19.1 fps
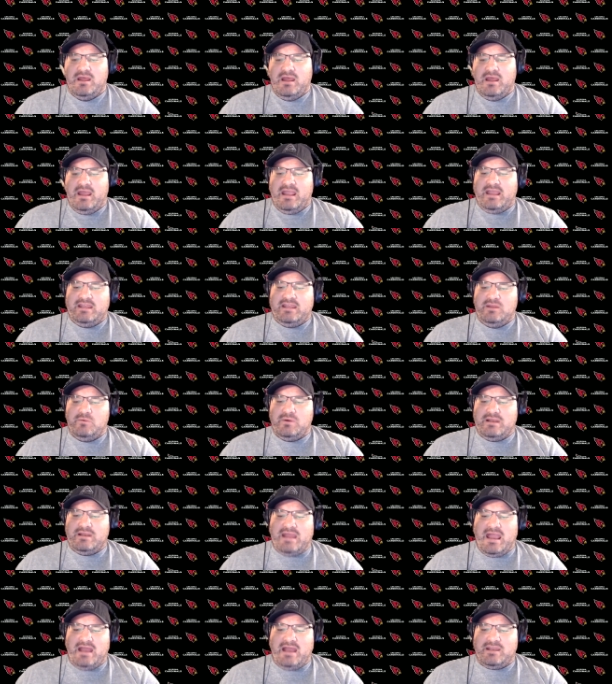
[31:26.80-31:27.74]

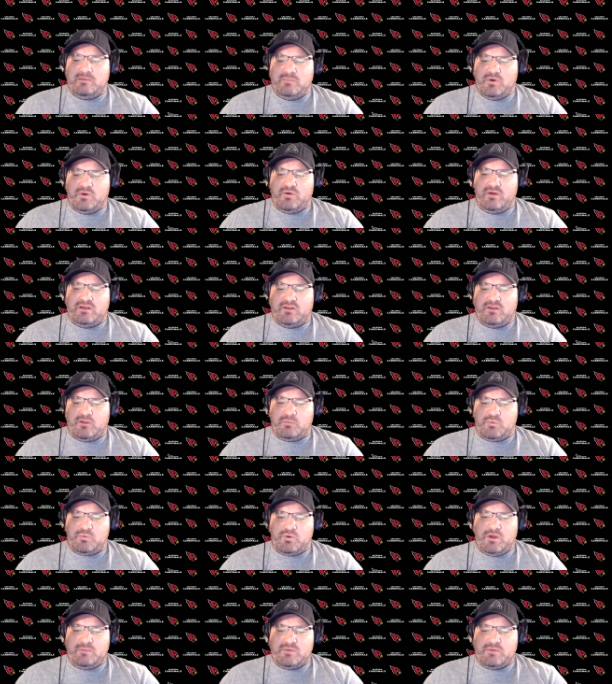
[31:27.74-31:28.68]
Anyone adding Murray to the
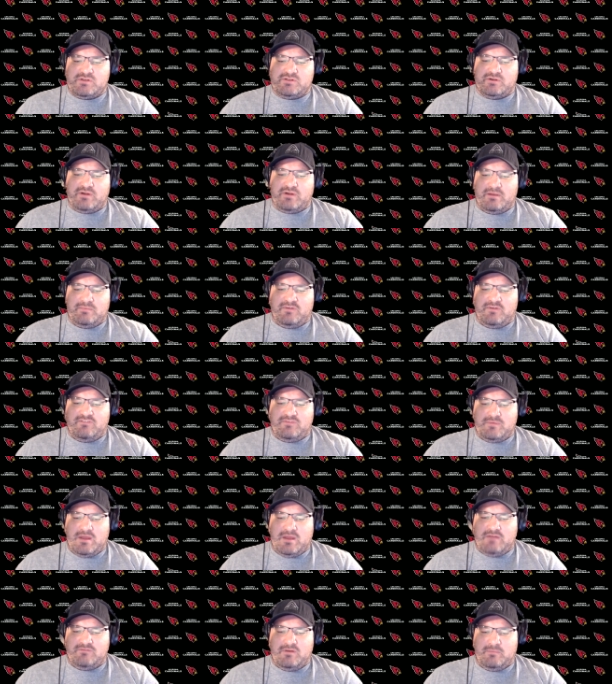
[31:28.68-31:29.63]
premature M
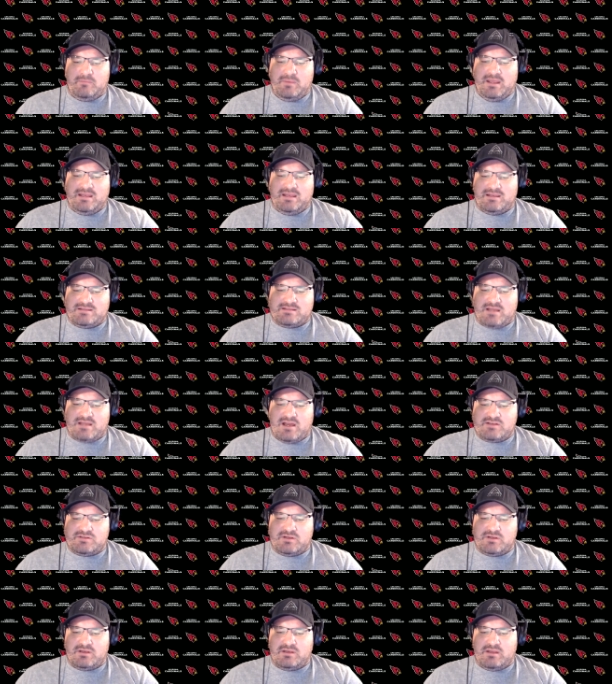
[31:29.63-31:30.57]
V P
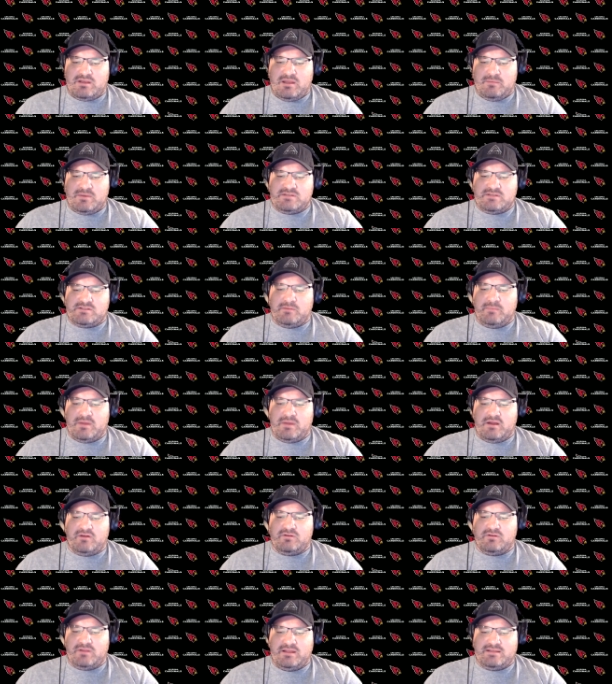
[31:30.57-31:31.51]
discussion can be
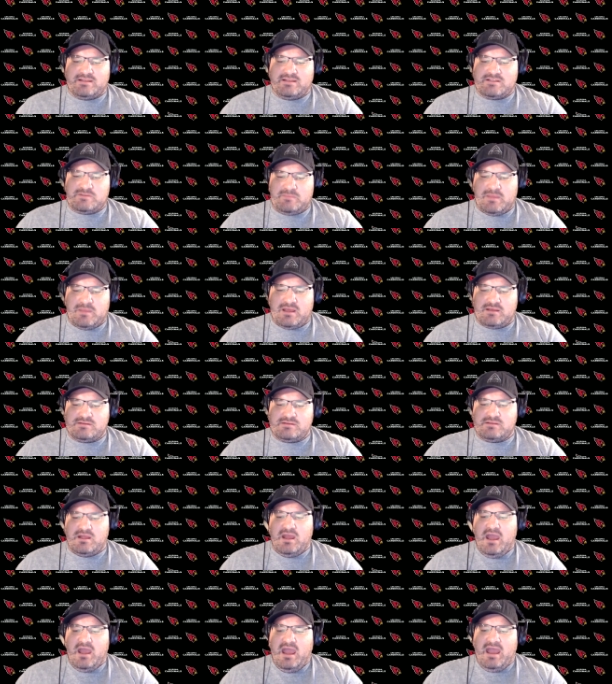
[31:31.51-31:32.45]
summarily dismissed.
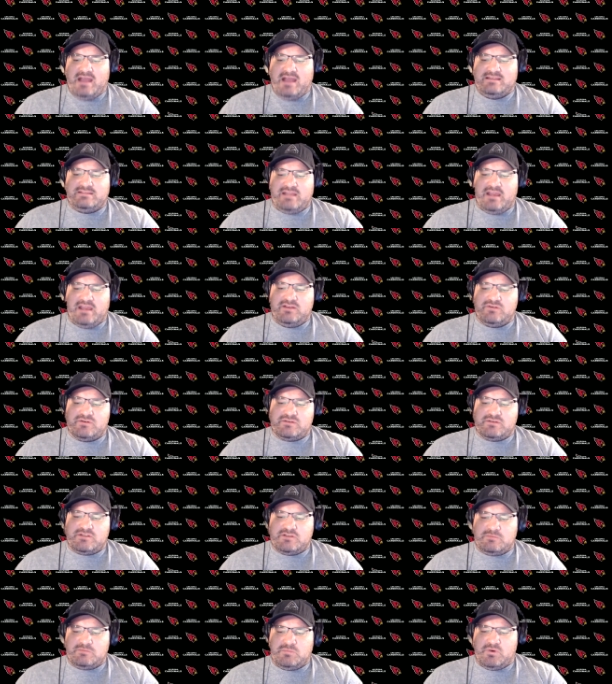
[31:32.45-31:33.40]
As dangerous
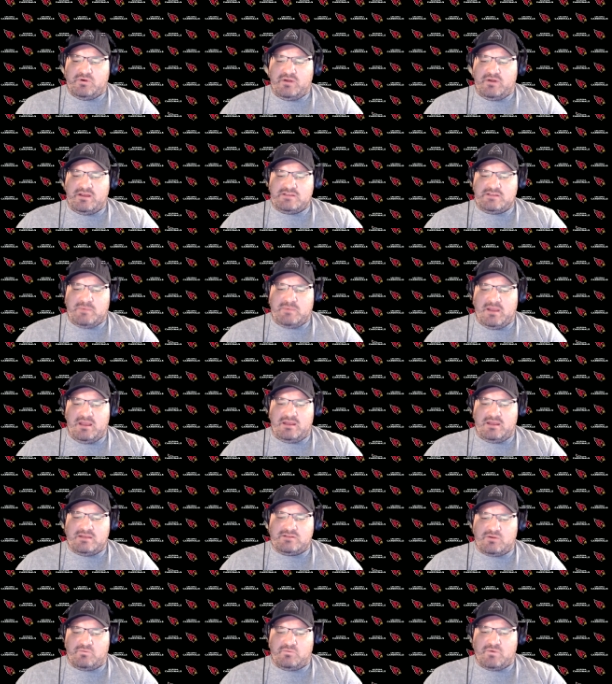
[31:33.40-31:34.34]
as Murray has been
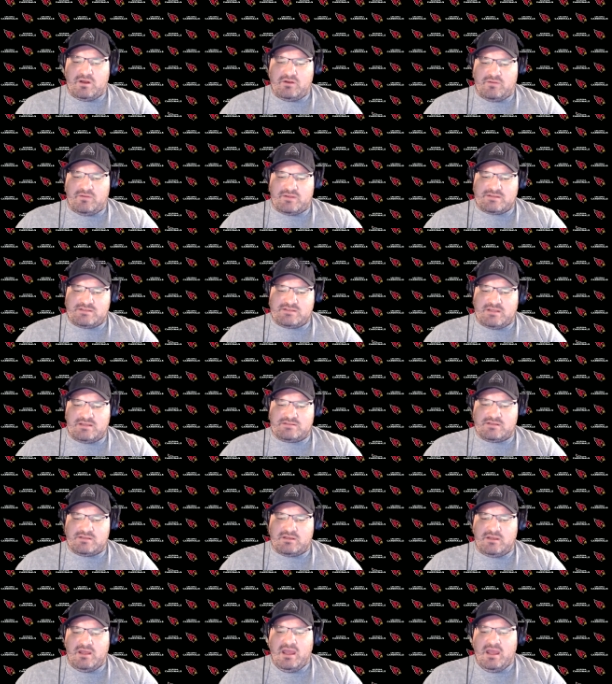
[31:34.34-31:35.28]
as a runner this
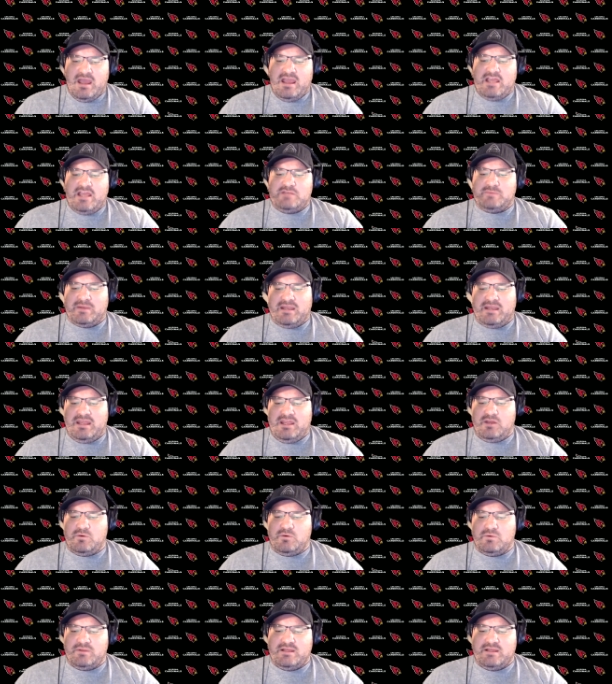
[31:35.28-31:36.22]
season, he's been
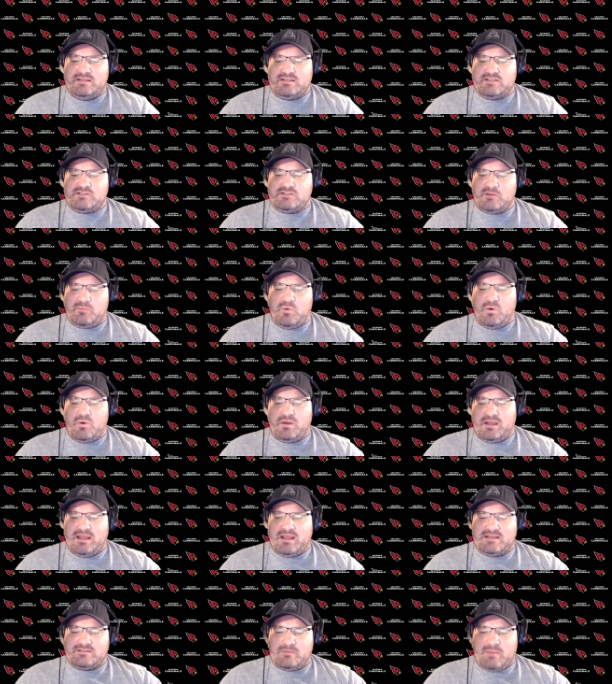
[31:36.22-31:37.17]
equally
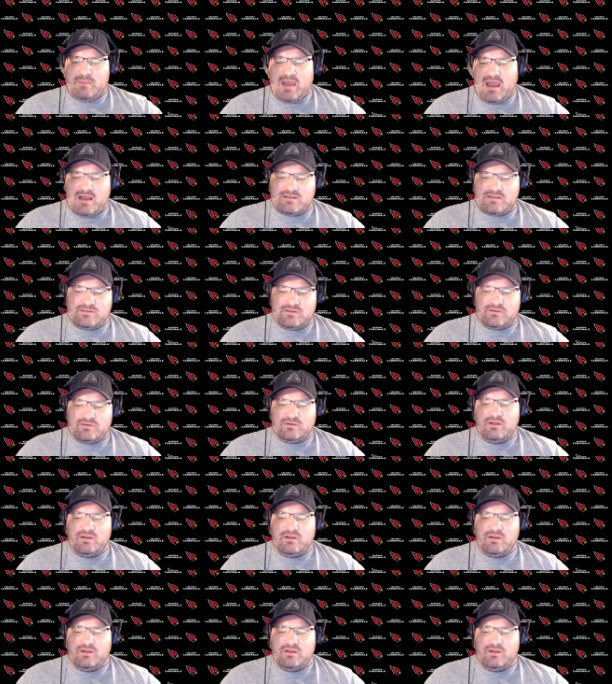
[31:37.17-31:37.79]
disappointing as a passer.